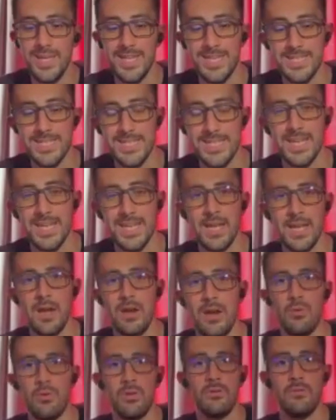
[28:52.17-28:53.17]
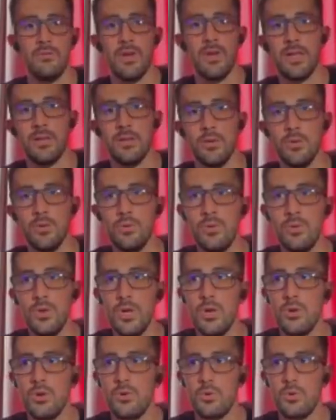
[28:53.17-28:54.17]
in its inherent value
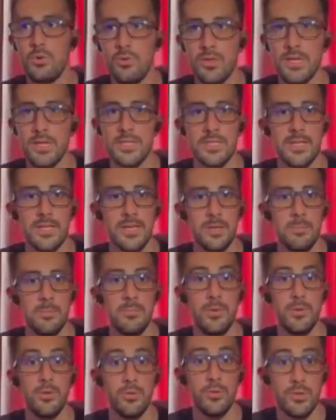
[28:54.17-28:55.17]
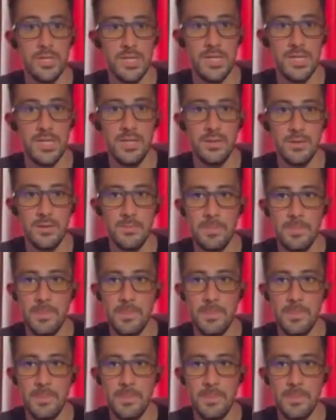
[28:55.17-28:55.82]
or things like beauty,